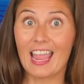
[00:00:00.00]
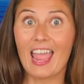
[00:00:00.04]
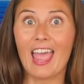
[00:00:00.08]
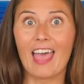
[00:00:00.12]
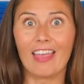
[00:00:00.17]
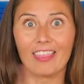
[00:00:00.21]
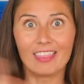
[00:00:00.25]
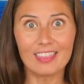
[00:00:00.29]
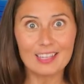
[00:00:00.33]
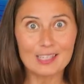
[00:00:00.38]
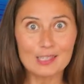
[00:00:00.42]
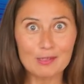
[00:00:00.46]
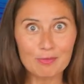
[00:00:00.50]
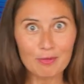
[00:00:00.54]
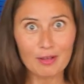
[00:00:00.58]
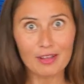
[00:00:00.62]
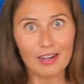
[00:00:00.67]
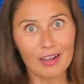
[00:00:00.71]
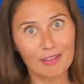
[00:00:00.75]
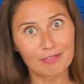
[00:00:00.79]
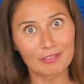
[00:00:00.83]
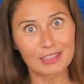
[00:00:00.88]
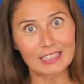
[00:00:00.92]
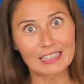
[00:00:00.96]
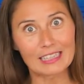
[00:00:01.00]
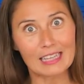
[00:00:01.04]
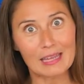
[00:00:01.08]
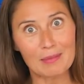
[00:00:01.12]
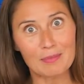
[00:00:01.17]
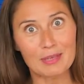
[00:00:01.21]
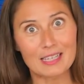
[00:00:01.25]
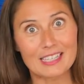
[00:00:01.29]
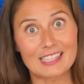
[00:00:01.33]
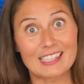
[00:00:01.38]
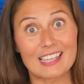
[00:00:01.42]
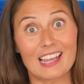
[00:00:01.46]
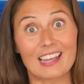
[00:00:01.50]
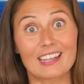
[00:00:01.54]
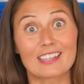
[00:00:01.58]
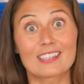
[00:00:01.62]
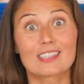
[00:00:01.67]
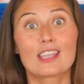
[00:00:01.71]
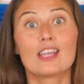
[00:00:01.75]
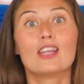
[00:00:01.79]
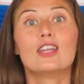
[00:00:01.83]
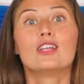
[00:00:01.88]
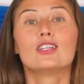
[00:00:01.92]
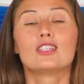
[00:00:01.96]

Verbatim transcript: and this one on reclaiming sex.